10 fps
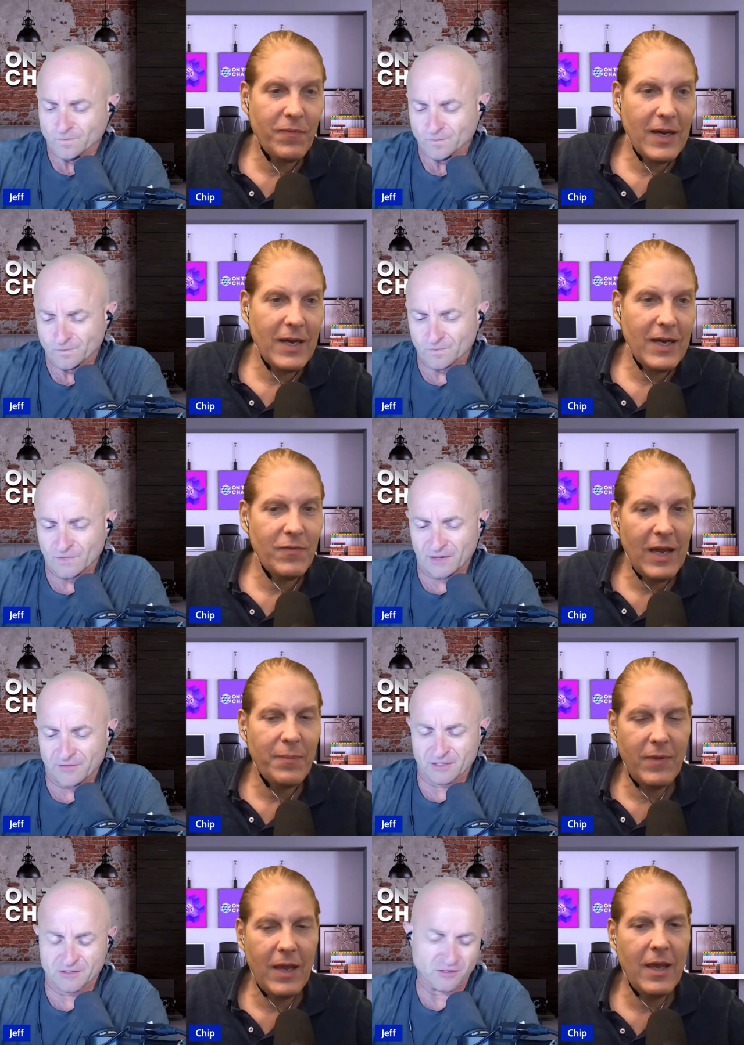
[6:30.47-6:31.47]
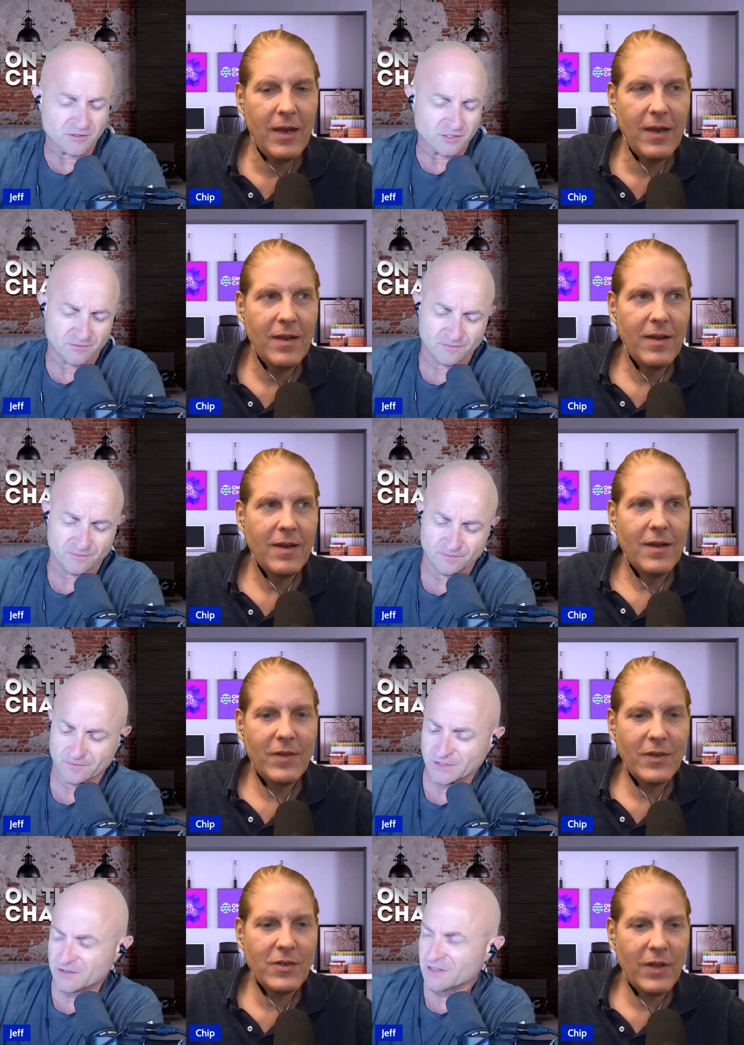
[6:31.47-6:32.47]
Speaker 1: five, top 10
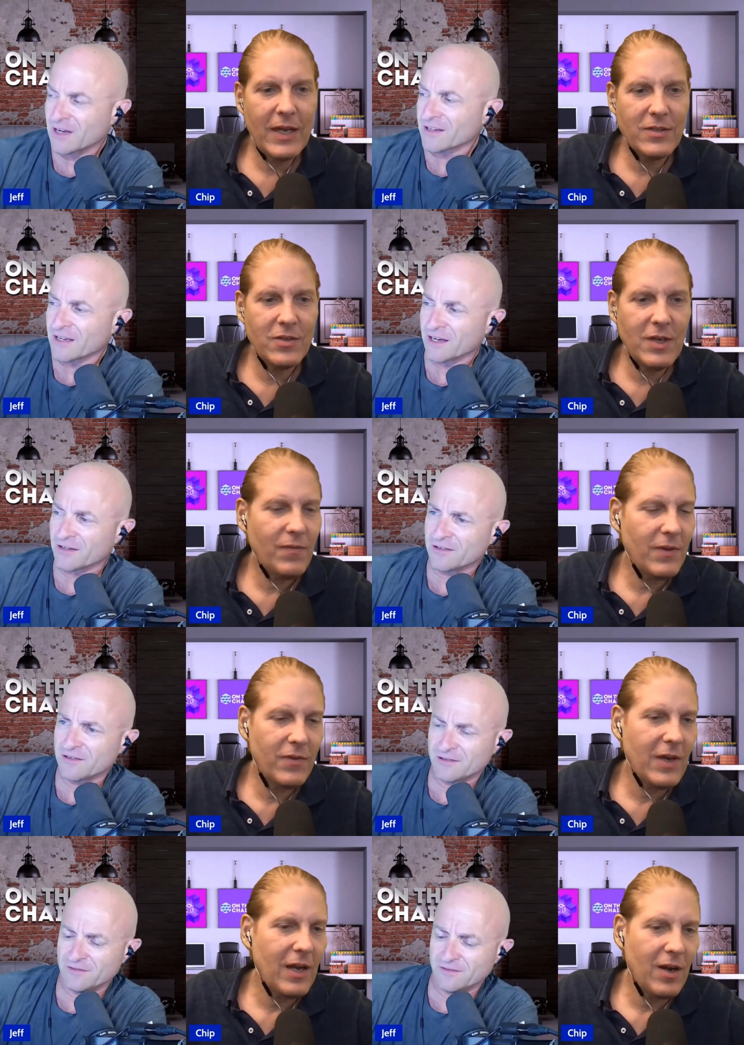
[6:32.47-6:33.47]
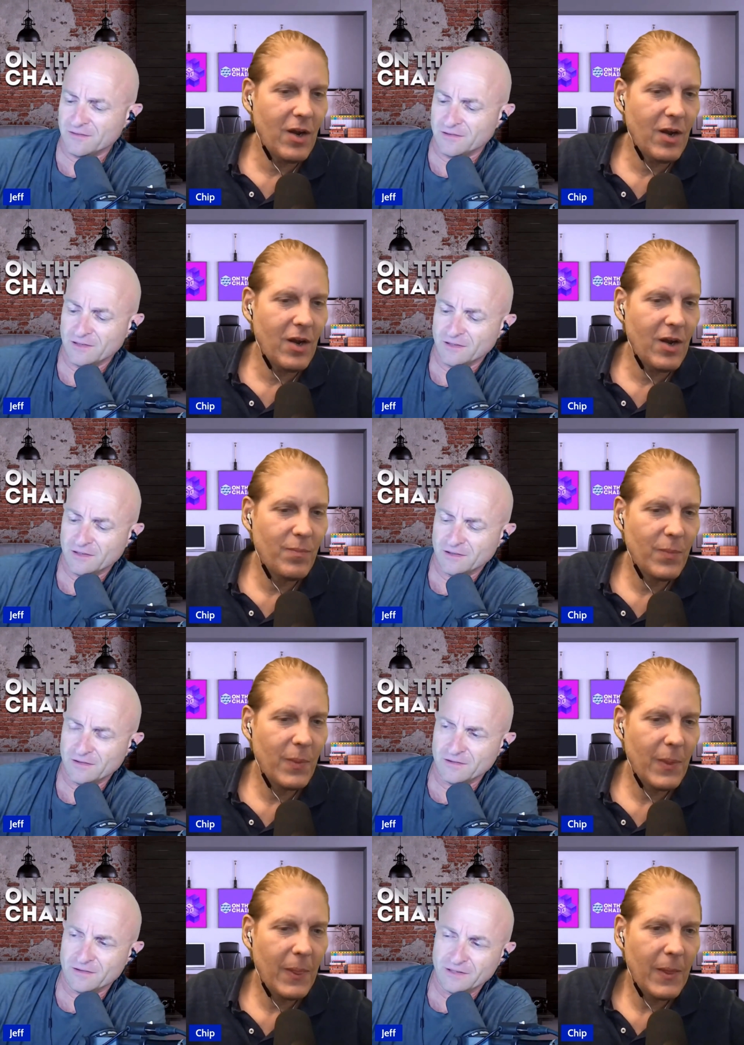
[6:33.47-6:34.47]
digital asset. Jeff, yeah. it's got to go.
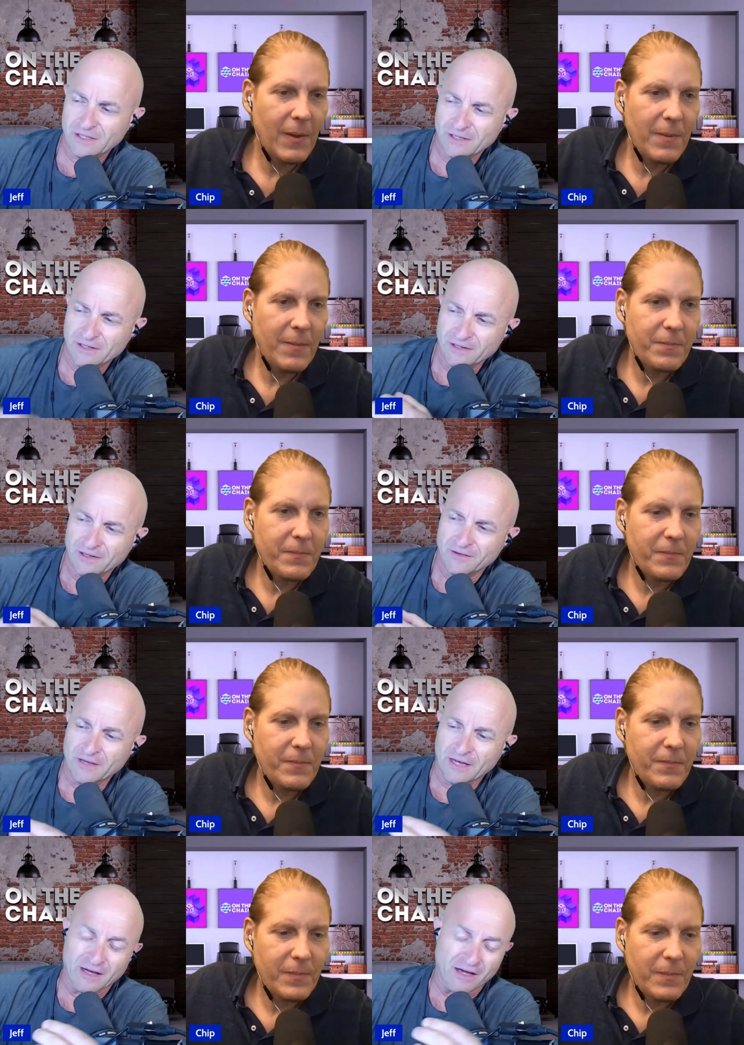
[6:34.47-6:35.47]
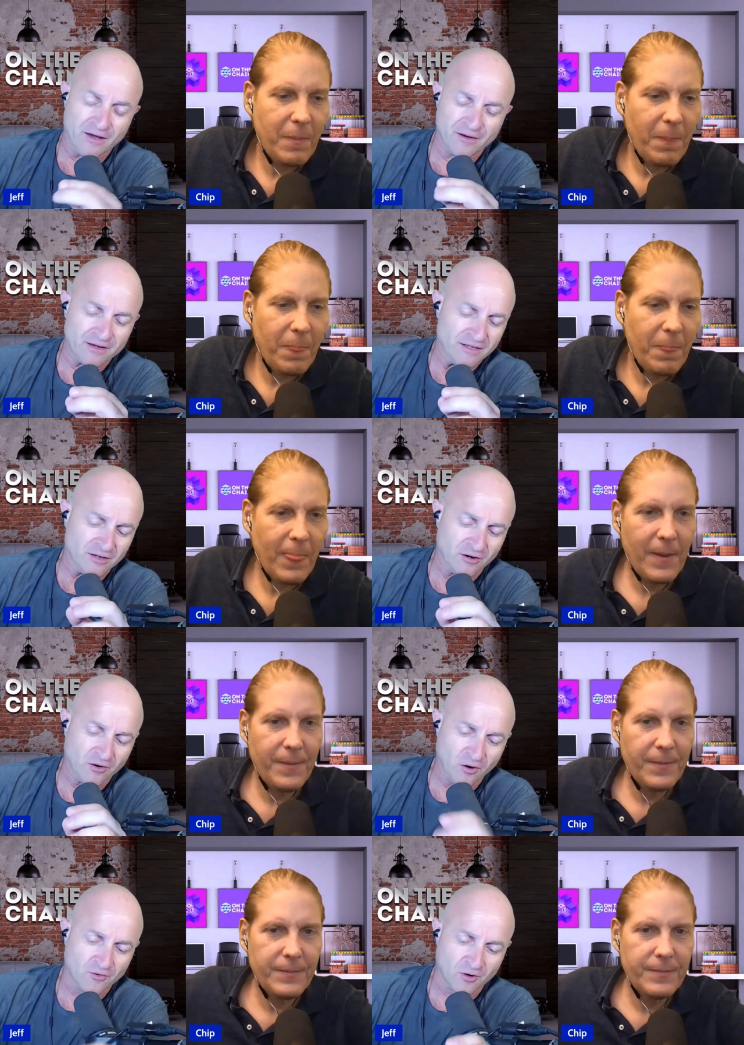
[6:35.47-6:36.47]
Speaker 2: Yeah. I, you know,
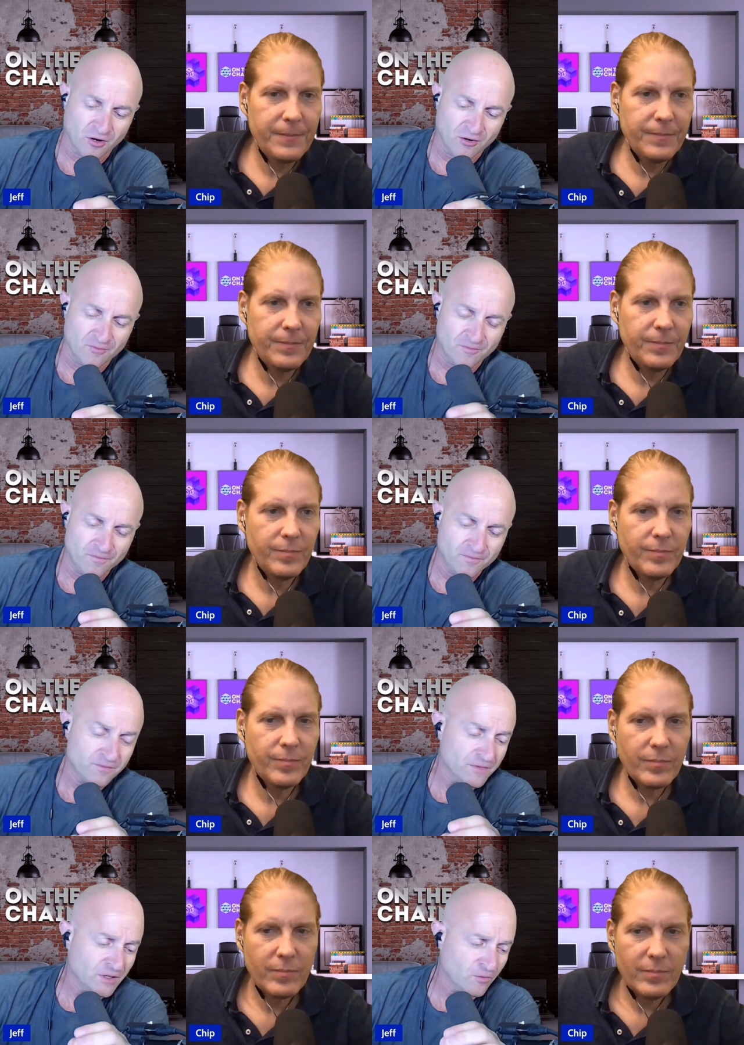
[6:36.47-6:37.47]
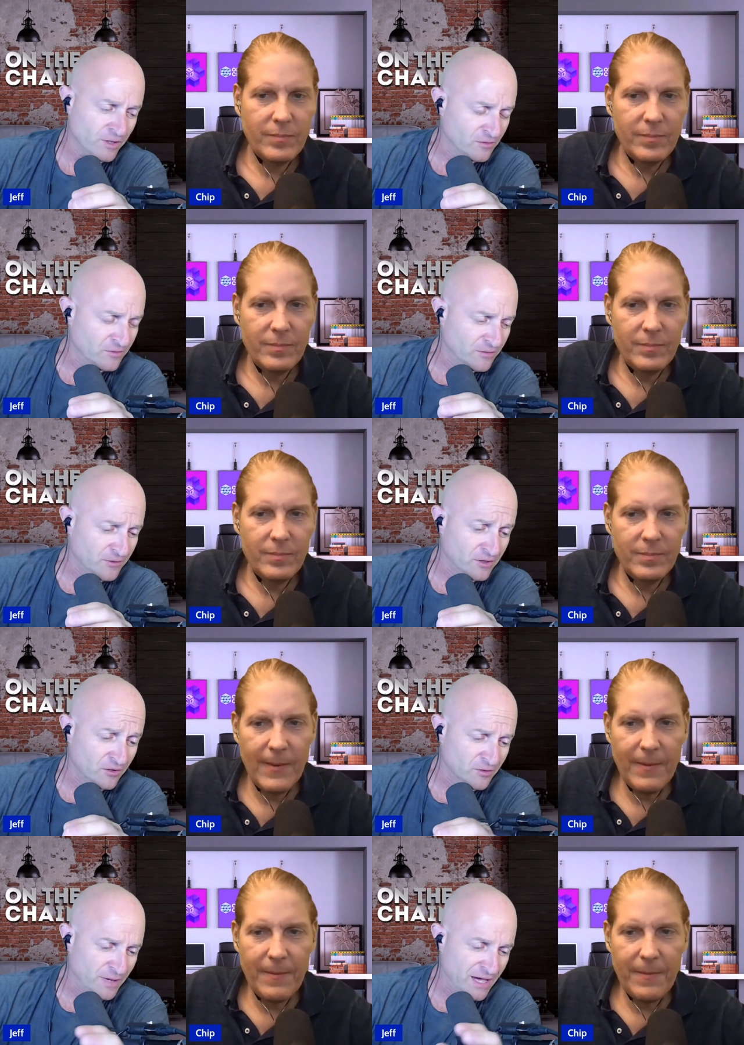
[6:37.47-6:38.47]
overall, you know, we, if we
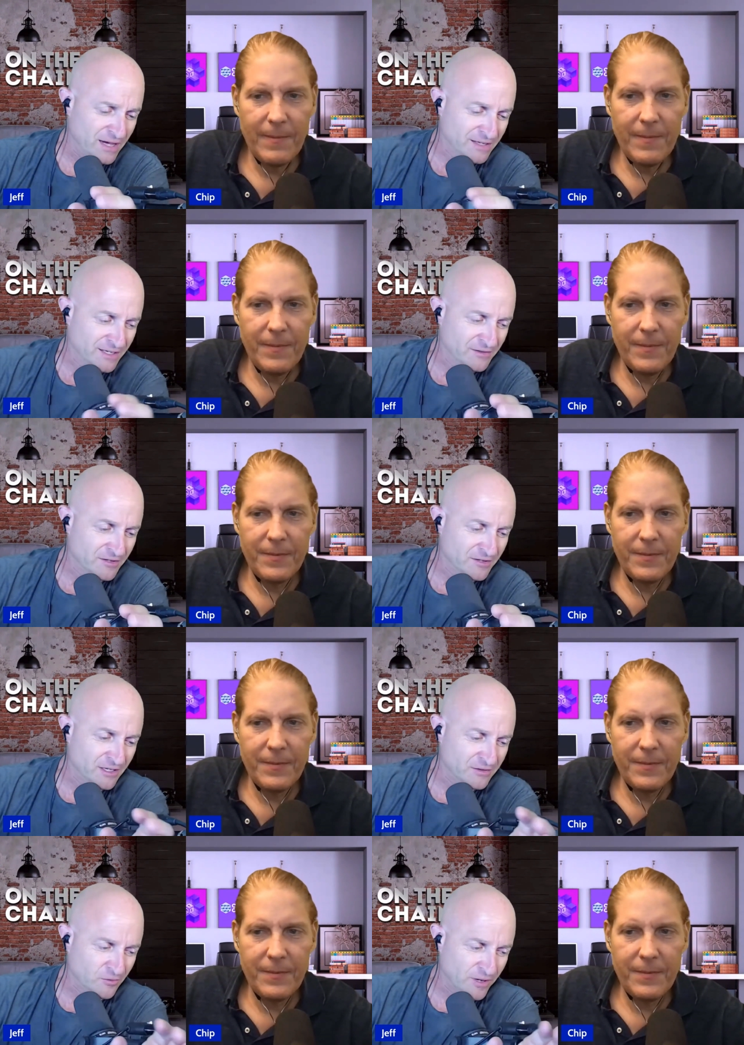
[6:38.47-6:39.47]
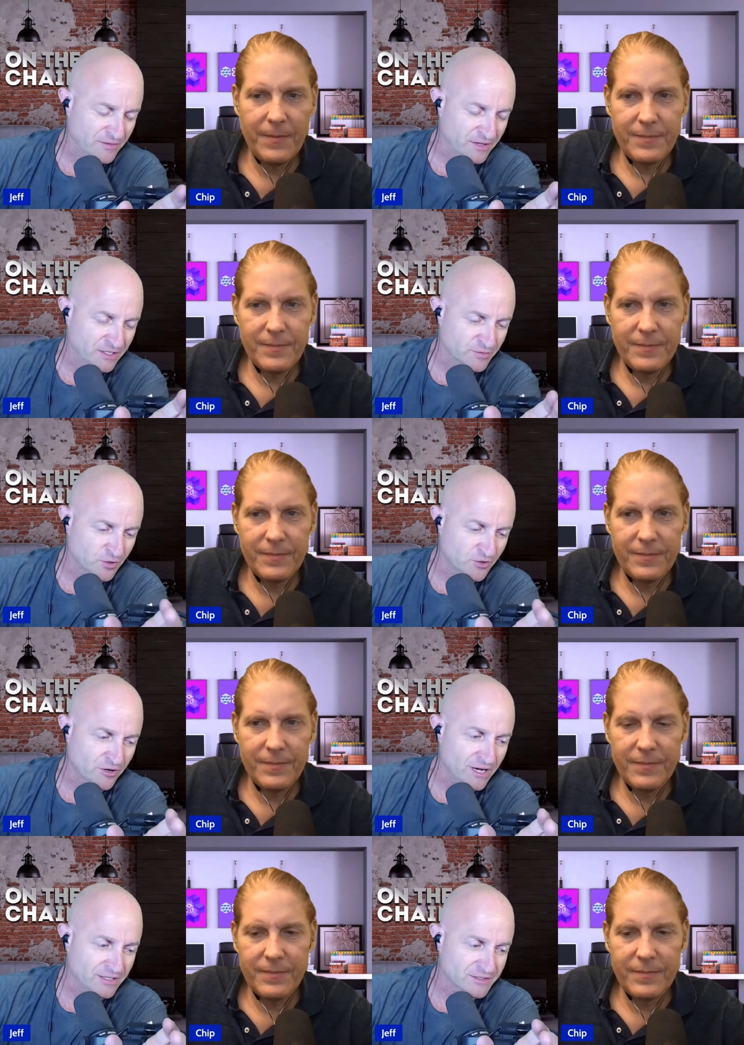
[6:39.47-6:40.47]
look back at the, at the way things
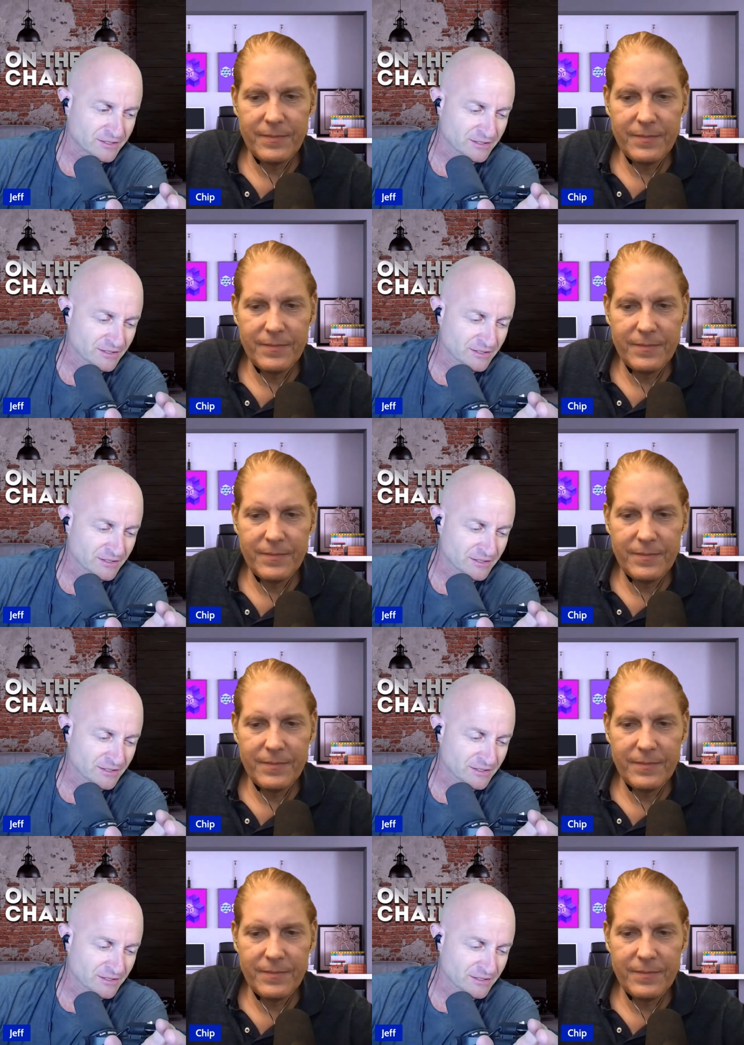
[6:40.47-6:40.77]
progressed,